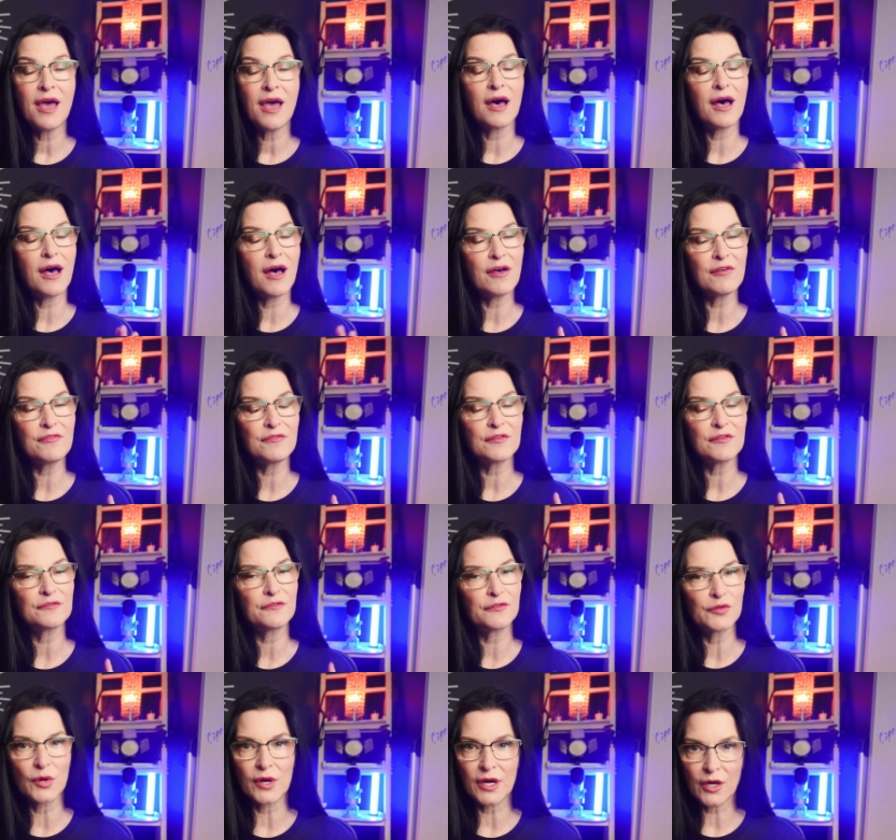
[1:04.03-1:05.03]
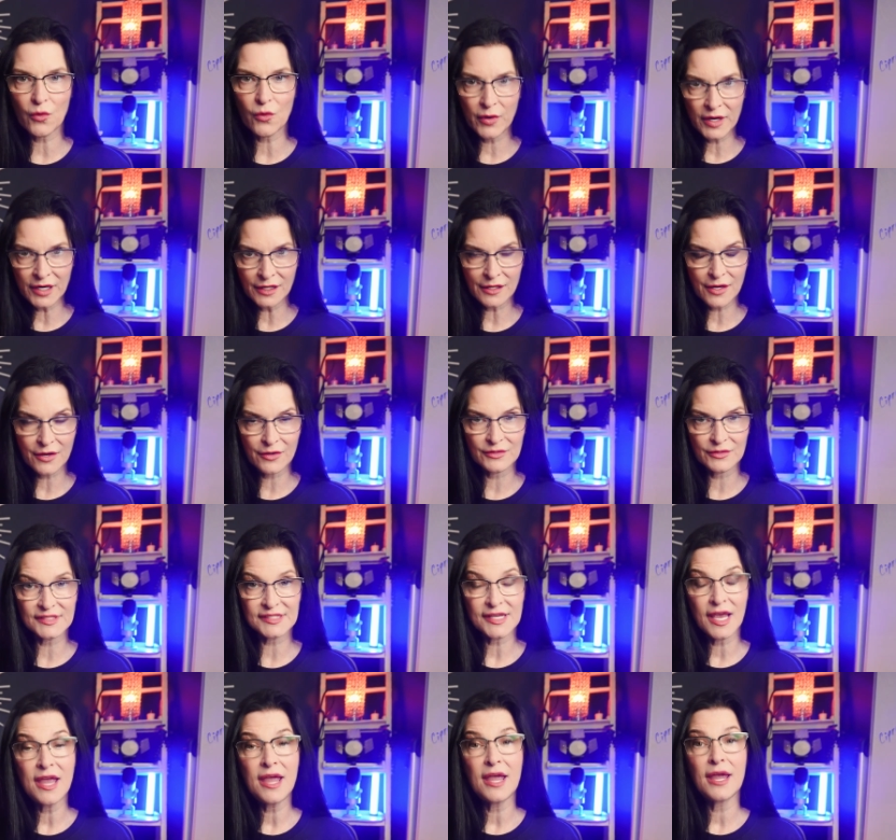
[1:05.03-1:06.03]
of fluoroquinolones,
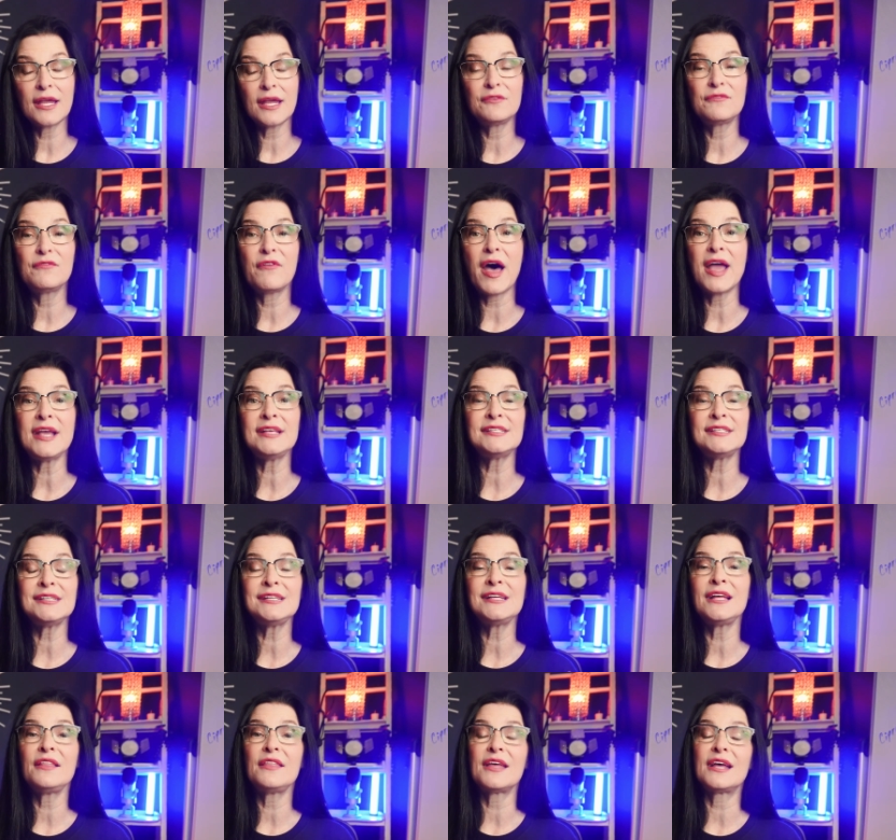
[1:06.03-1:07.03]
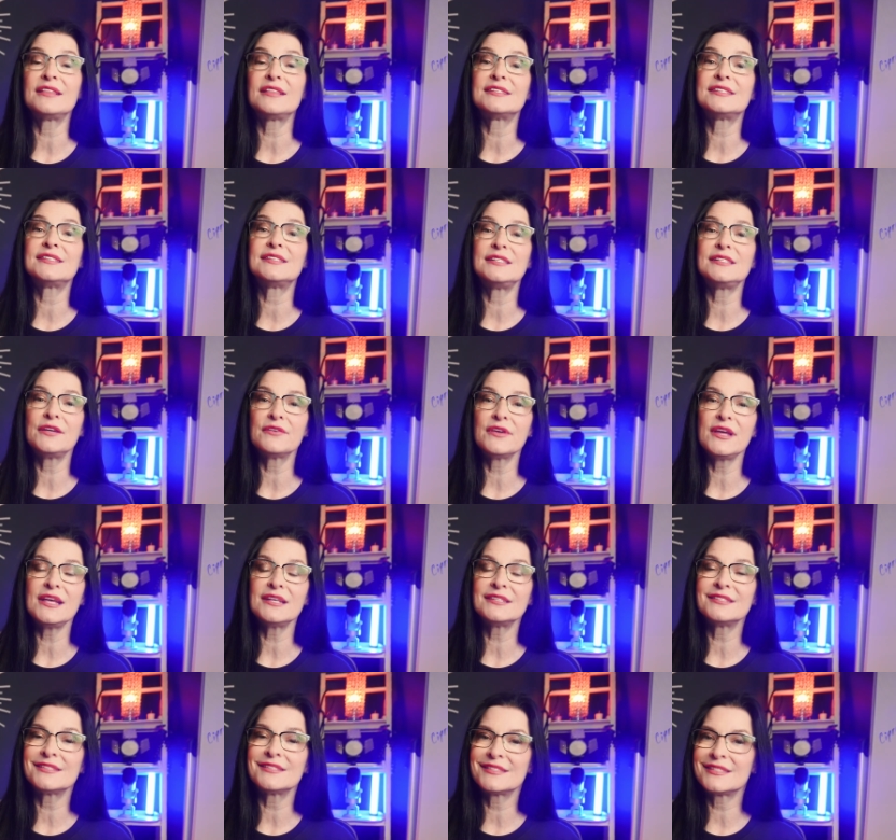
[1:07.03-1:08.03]
advising that the
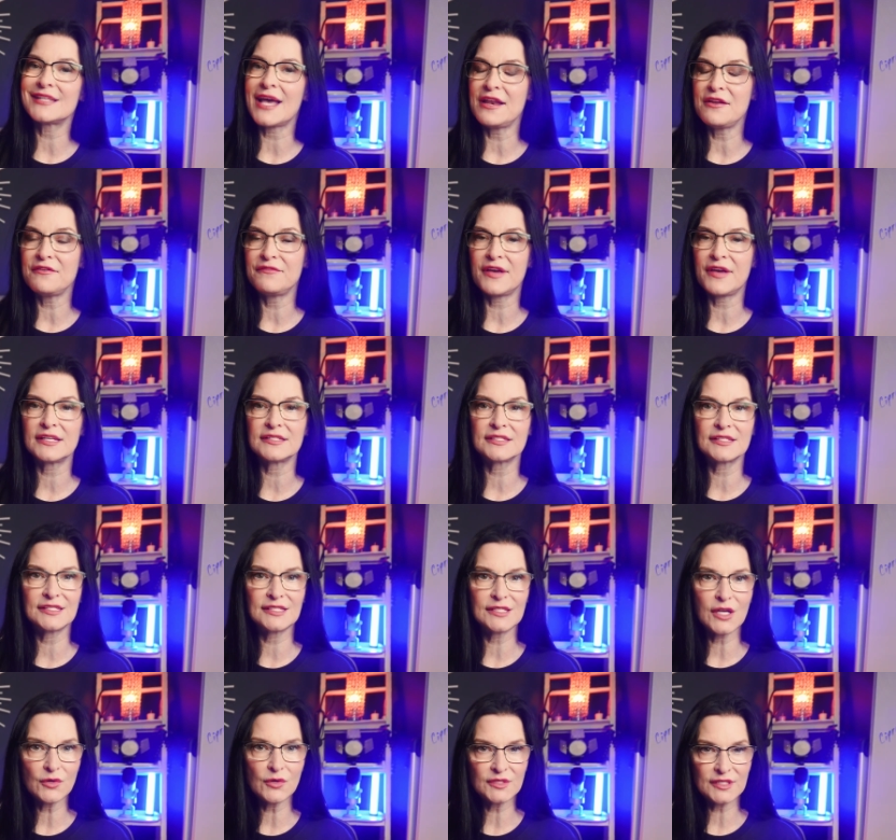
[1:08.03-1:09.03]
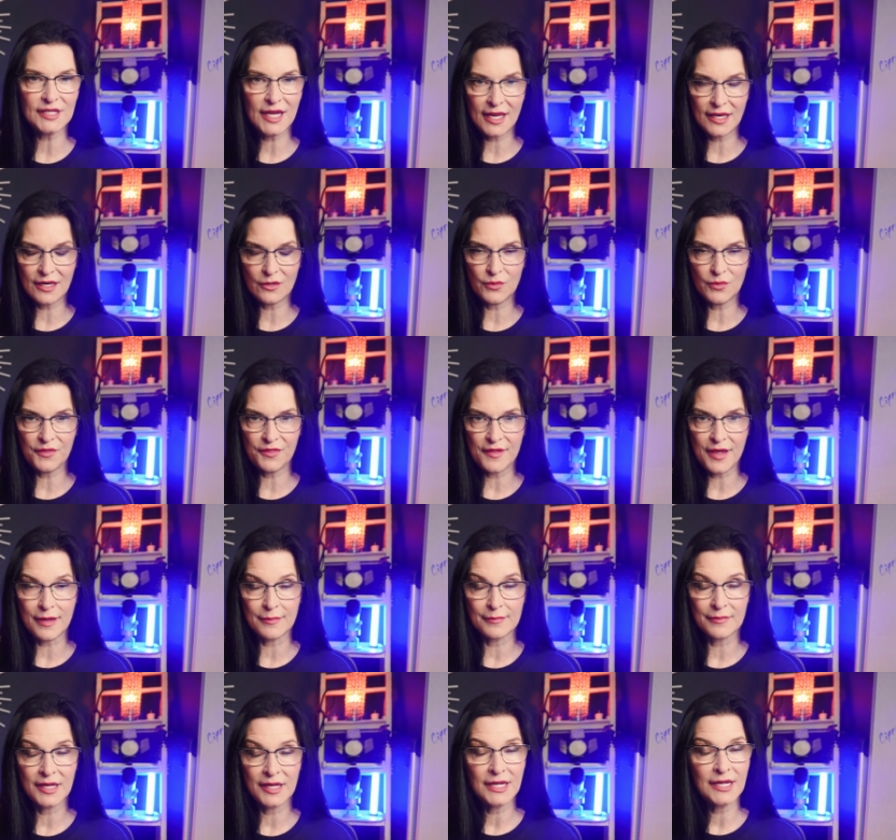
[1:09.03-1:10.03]
serious side effects associated with them